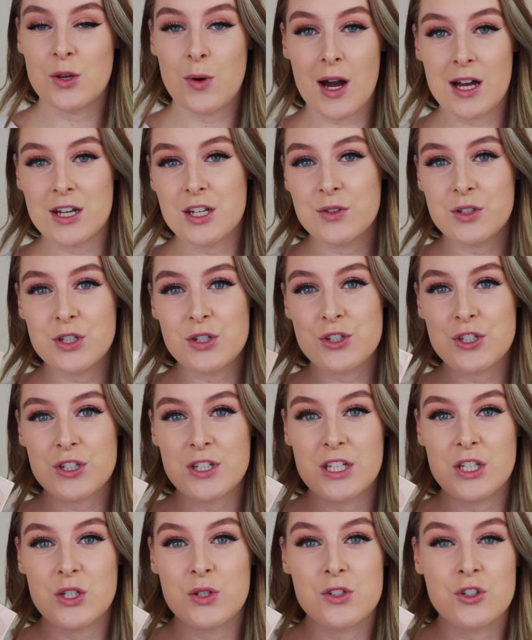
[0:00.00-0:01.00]
So I don't
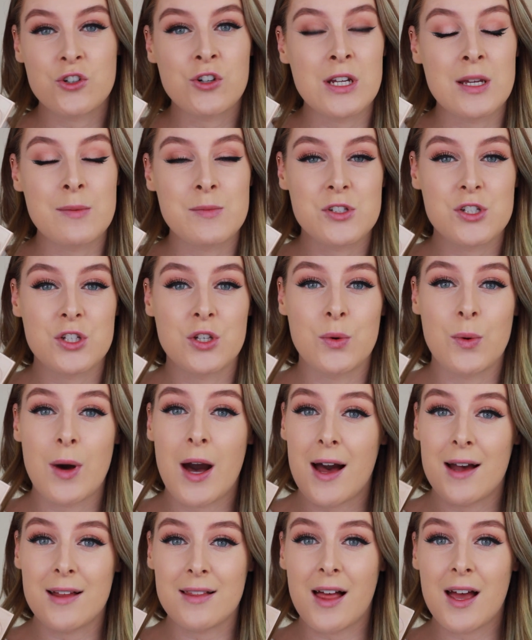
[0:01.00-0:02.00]
usually use creams to
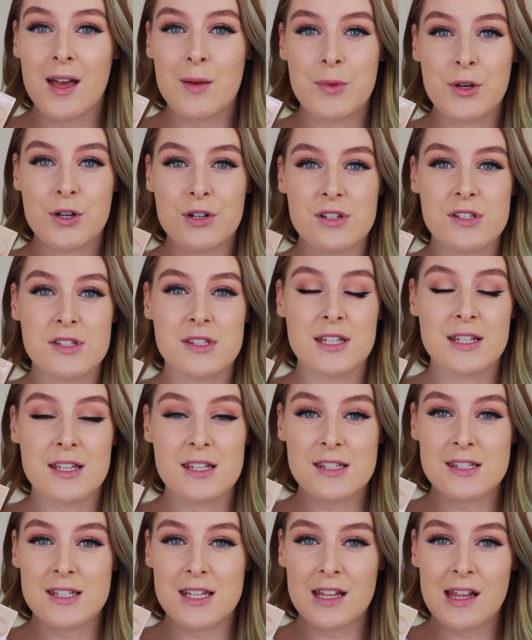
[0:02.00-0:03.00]
highlight because the
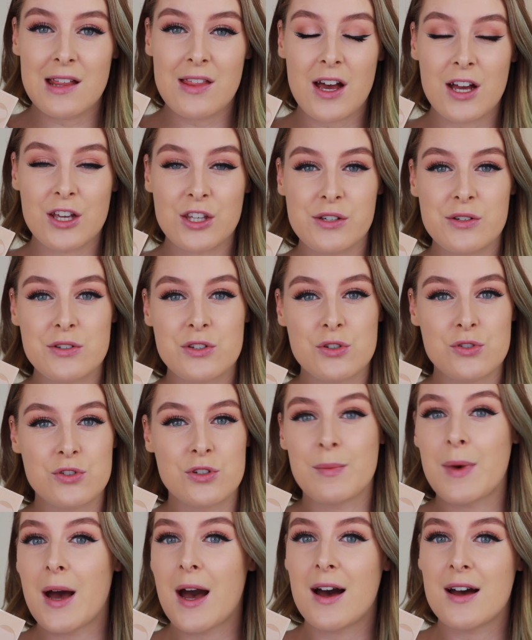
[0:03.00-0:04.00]
concealer that I use
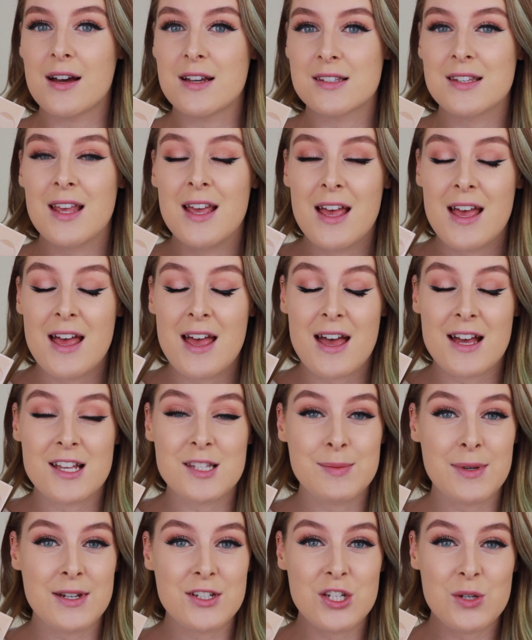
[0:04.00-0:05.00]
under my eyes,
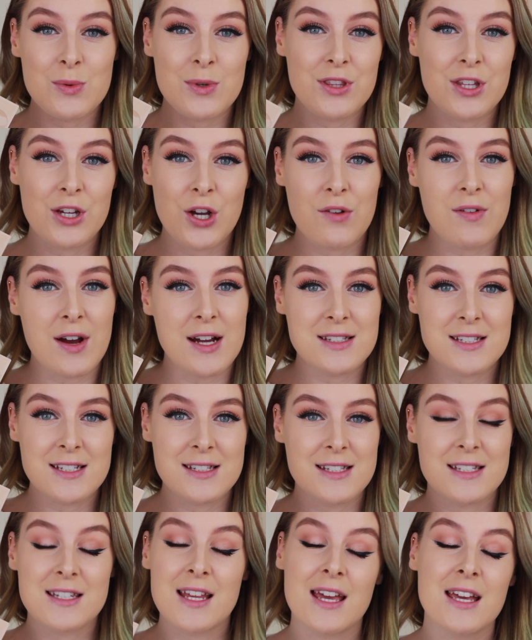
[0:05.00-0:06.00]
especially with the corrector
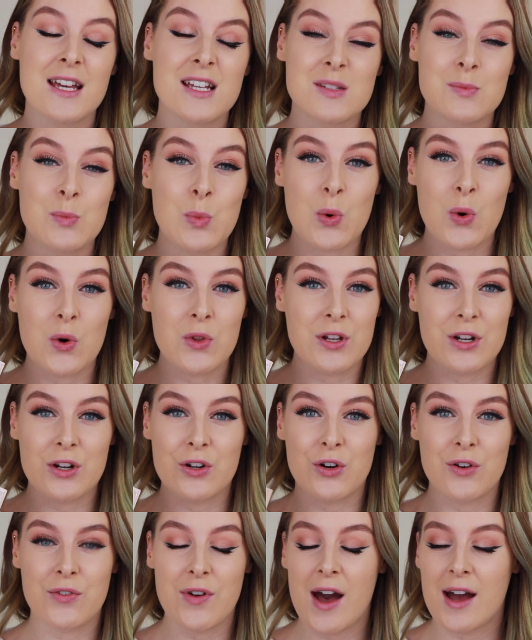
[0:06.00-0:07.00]
today, is more than
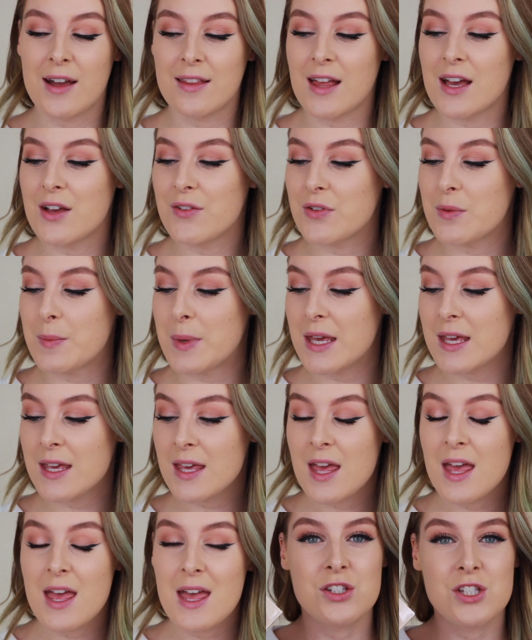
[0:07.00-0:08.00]
enough highlight for
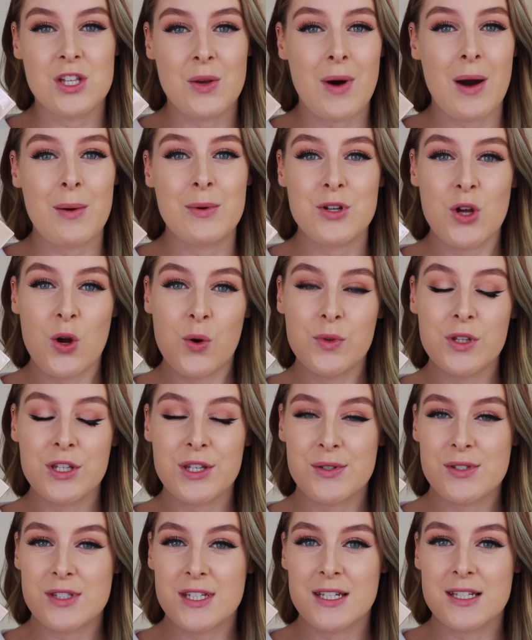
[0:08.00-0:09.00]
me. So I would only
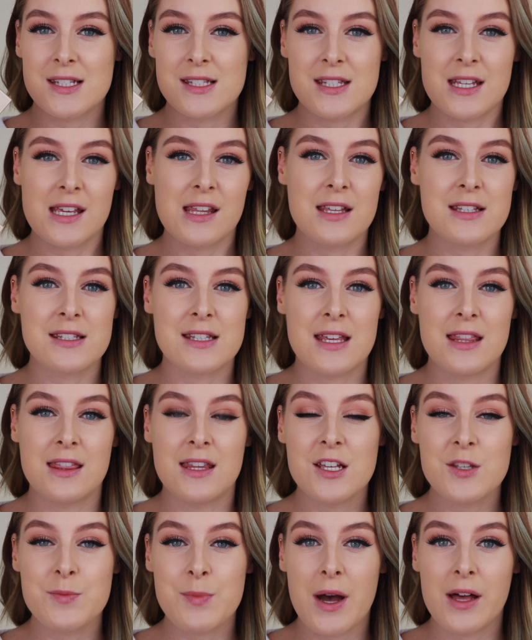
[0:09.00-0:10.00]
use the concealers in
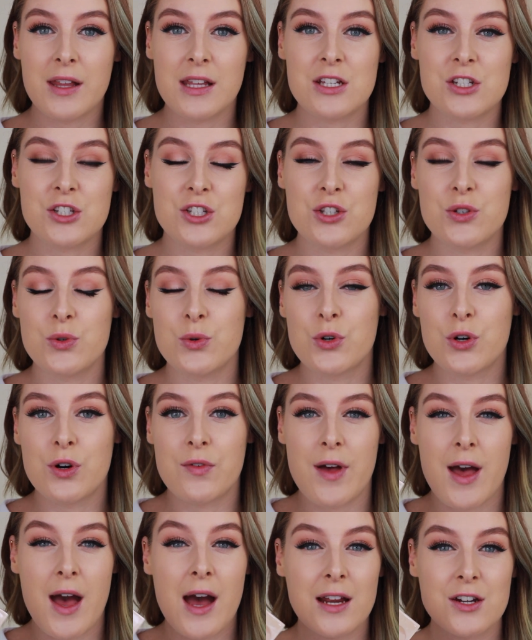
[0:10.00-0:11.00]
this palette to
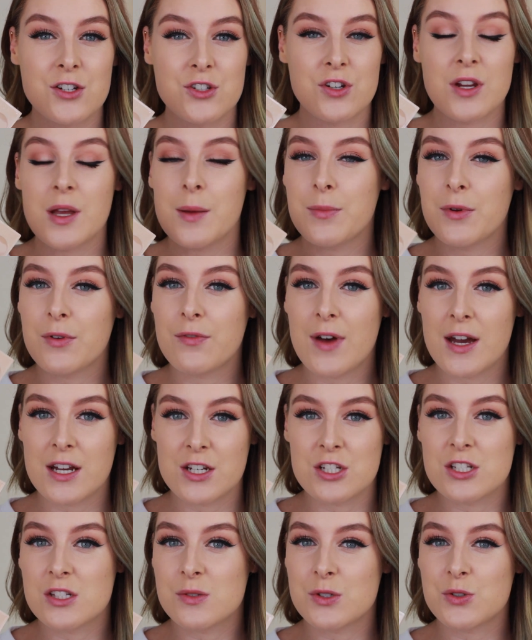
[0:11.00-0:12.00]
cover extra
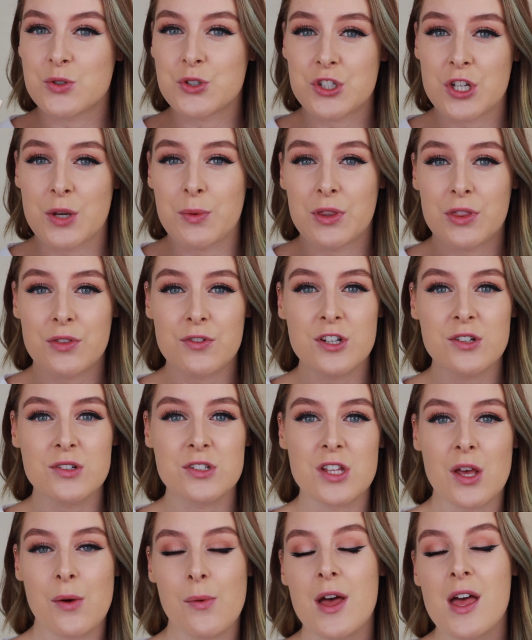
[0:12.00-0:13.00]
imperfections which were showing through.
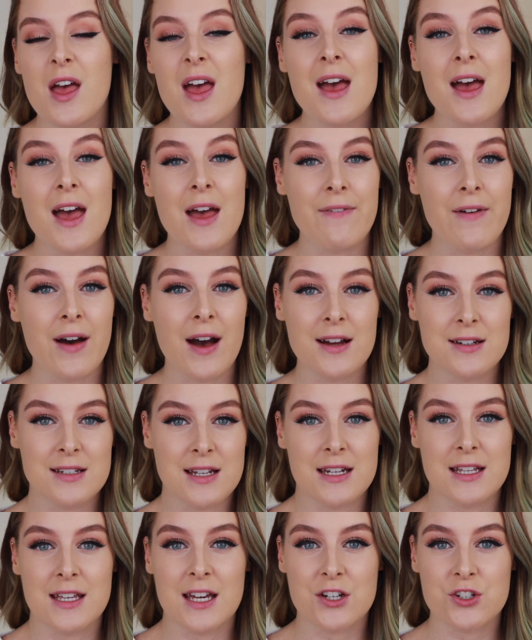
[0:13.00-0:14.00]
So if I had
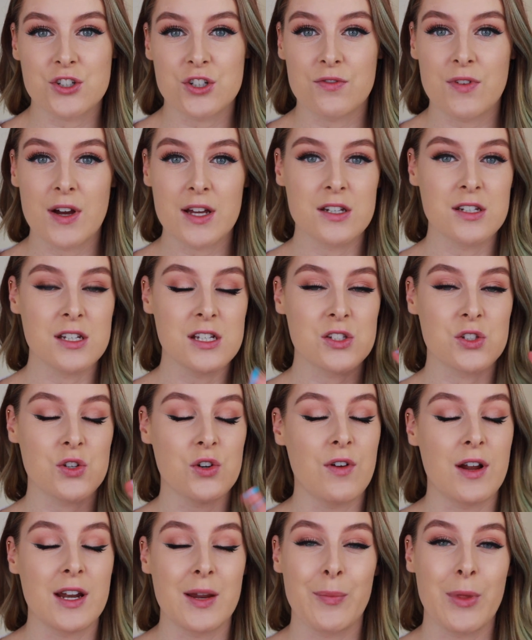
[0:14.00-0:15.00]
any extra redness
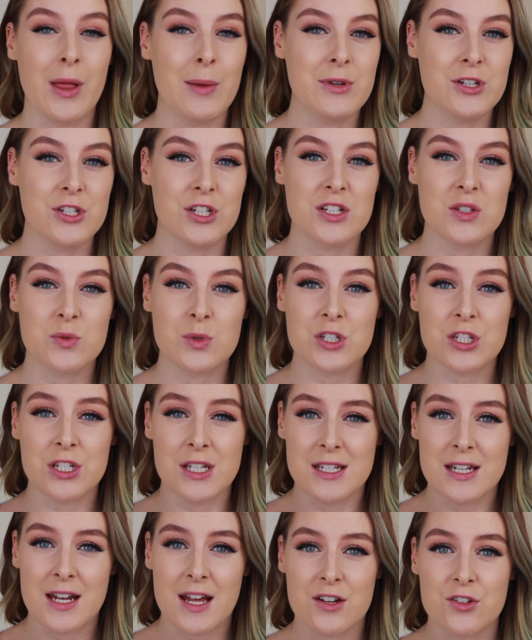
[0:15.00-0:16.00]
or any blemishes which
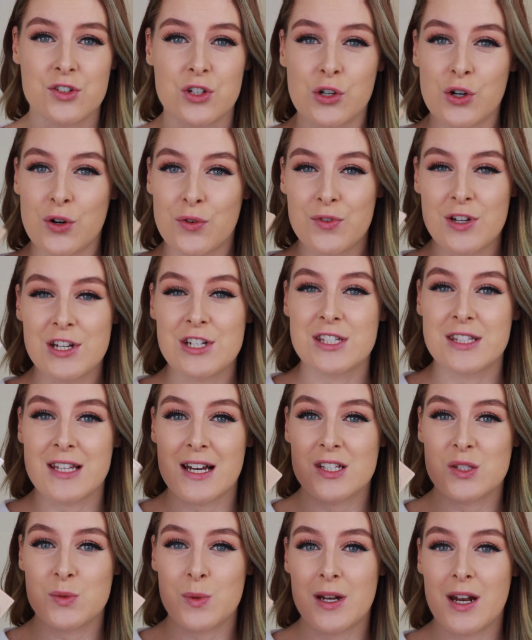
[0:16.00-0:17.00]
needed extra coverage,
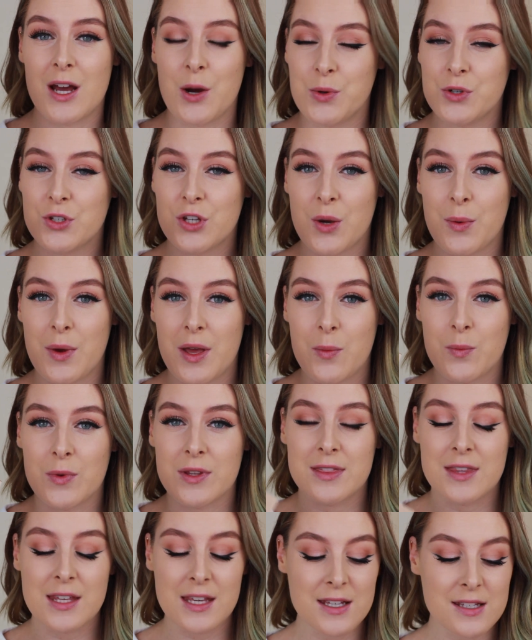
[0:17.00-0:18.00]
that's when I would go in
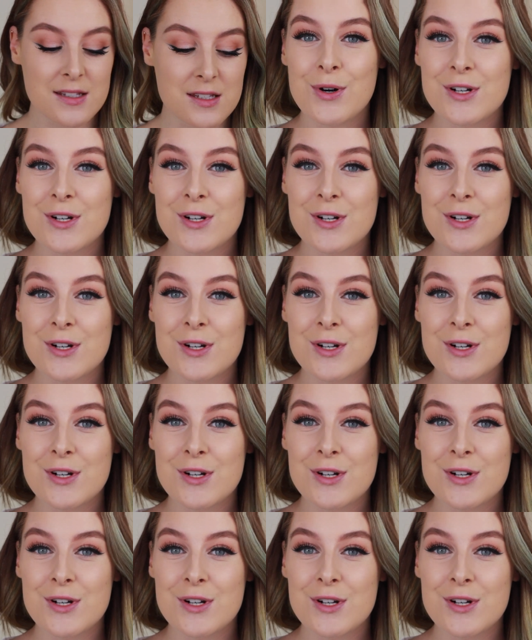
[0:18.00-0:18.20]
with these.